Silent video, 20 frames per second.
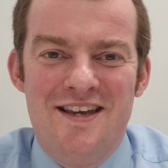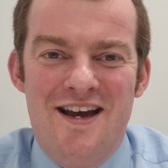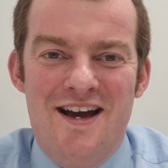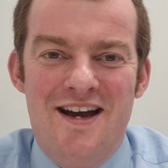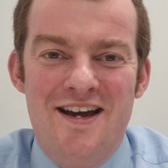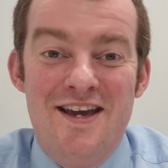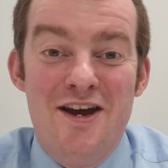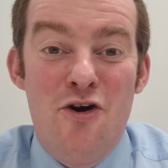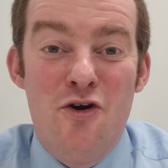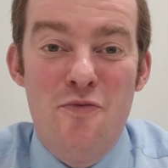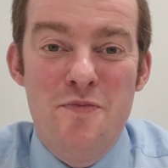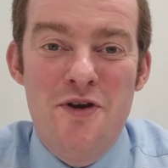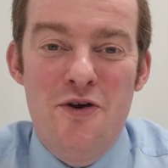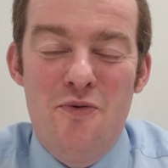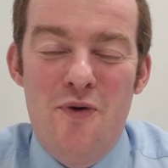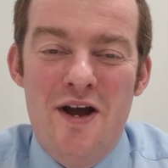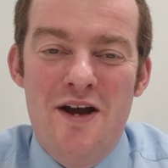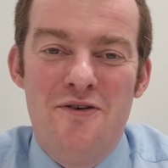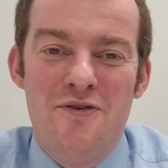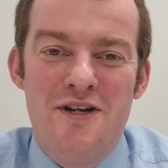Hi, I hope you're
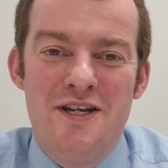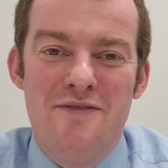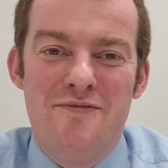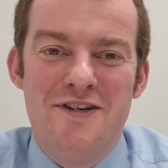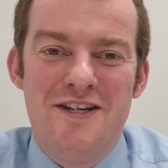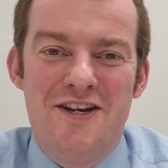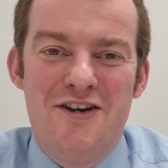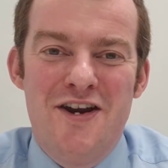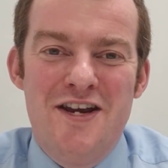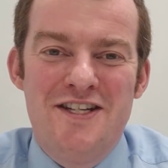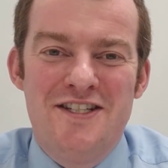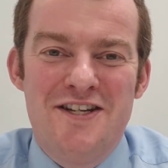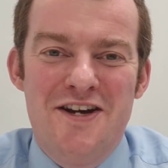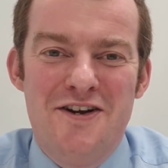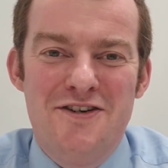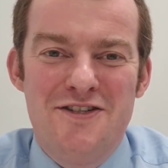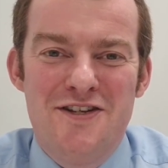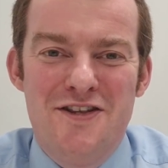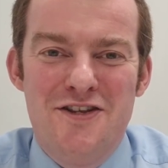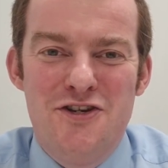well and you've had a great
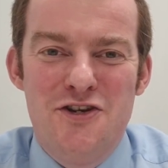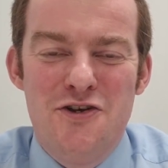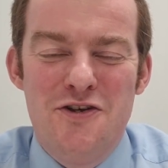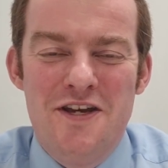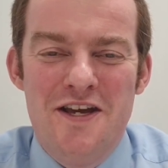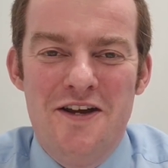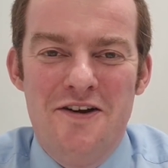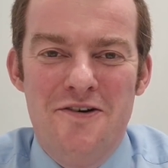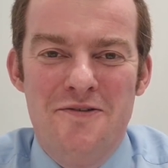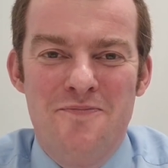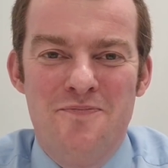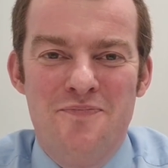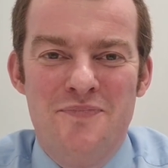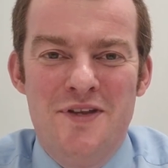start to the new year.